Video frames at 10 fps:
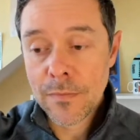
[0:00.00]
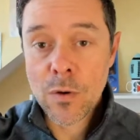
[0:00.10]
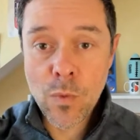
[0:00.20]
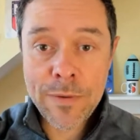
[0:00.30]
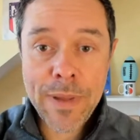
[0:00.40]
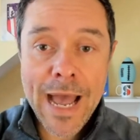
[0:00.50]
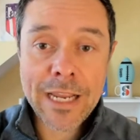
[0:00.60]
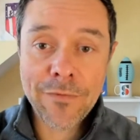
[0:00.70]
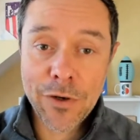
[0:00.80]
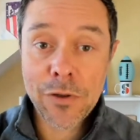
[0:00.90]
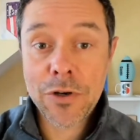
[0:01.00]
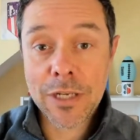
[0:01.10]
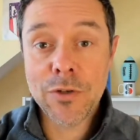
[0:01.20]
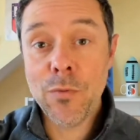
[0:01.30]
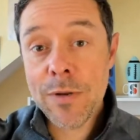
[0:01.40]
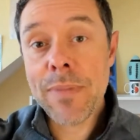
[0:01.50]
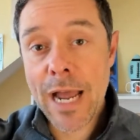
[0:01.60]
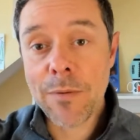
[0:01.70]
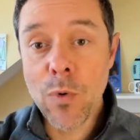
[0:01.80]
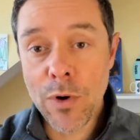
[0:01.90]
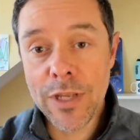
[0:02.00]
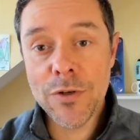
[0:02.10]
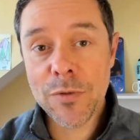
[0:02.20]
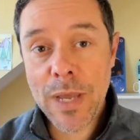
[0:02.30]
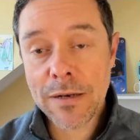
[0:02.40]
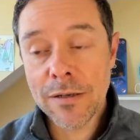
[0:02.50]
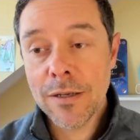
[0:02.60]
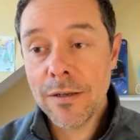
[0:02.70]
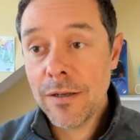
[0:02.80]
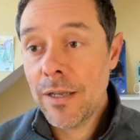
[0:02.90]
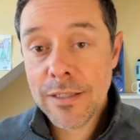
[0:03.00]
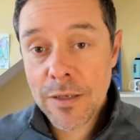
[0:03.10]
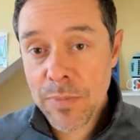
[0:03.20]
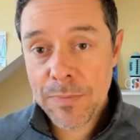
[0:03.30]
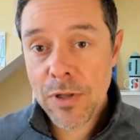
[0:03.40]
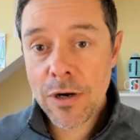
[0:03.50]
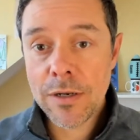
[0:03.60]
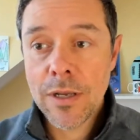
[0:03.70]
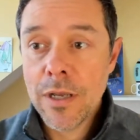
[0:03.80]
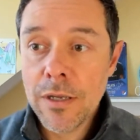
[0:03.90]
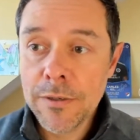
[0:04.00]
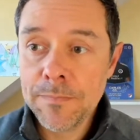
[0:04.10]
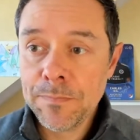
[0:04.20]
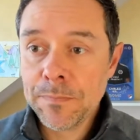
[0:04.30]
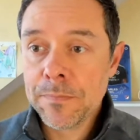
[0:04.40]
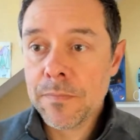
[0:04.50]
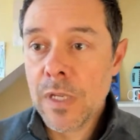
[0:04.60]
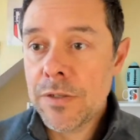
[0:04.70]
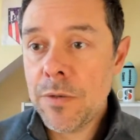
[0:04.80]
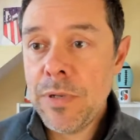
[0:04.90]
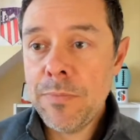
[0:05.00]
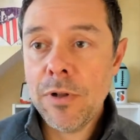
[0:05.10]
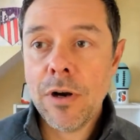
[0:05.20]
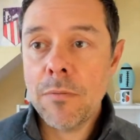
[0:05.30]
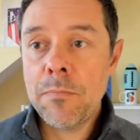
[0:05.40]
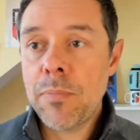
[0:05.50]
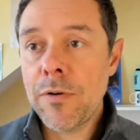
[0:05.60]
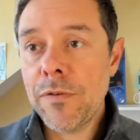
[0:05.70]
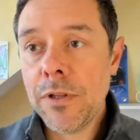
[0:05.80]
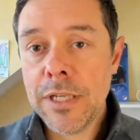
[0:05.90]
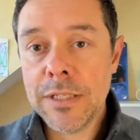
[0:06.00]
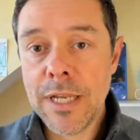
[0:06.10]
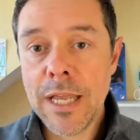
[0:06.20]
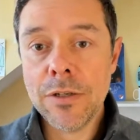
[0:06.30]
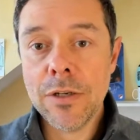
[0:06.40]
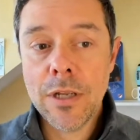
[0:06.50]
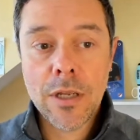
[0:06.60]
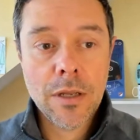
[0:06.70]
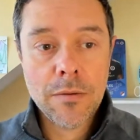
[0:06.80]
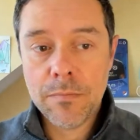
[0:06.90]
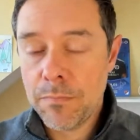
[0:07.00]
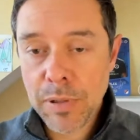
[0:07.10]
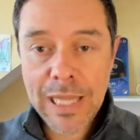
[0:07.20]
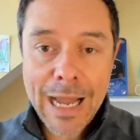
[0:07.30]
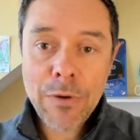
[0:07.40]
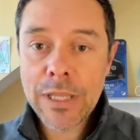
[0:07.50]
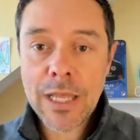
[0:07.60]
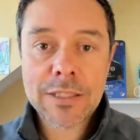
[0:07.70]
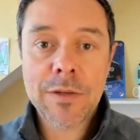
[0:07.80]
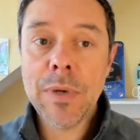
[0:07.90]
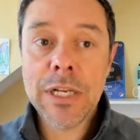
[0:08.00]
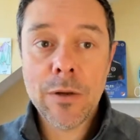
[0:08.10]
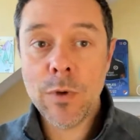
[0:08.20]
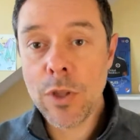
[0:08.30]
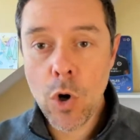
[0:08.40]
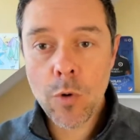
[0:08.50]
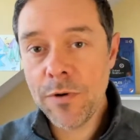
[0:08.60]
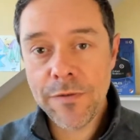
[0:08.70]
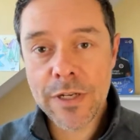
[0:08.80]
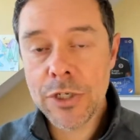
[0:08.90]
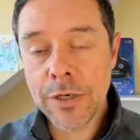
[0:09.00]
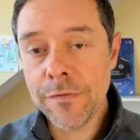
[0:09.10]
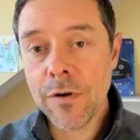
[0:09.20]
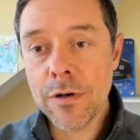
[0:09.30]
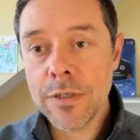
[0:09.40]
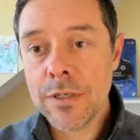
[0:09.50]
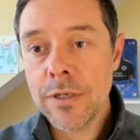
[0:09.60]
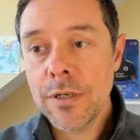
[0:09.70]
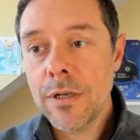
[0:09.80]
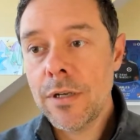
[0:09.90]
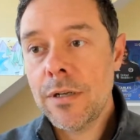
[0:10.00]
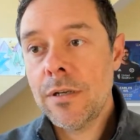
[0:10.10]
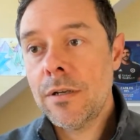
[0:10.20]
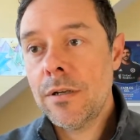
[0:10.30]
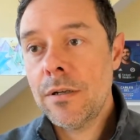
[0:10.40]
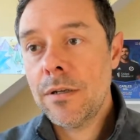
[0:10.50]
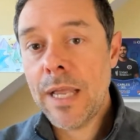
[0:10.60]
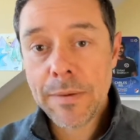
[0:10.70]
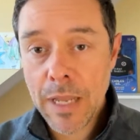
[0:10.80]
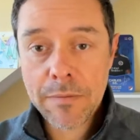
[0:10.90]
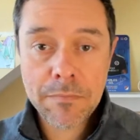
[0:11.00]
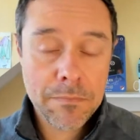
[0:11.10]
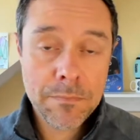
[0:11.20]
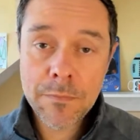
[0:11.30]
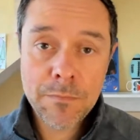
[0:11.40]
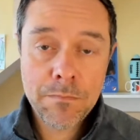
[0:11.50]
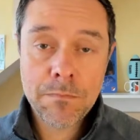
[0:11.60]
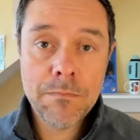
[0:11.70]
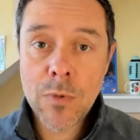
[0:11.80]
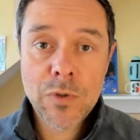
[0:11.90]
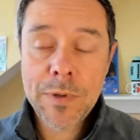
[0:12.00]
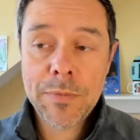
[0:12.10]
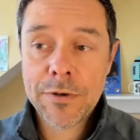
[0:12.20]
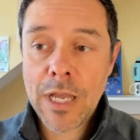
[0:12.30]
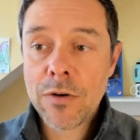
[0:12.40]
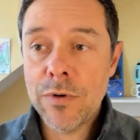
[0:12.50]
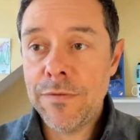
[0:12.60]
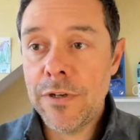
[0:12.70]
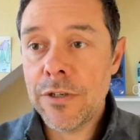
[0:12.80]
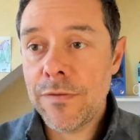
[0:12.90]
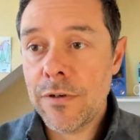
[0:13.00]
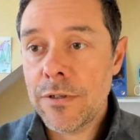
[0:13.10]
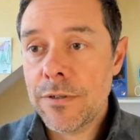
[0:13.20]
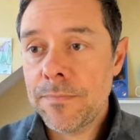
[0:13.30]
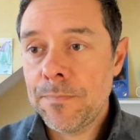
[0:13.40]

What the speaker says: win back if you're looking to win back more than you spent. And some people aren't. Some people are perfectly content plowing lots of money in with the hope of finishing first. And most people are not going to finish first.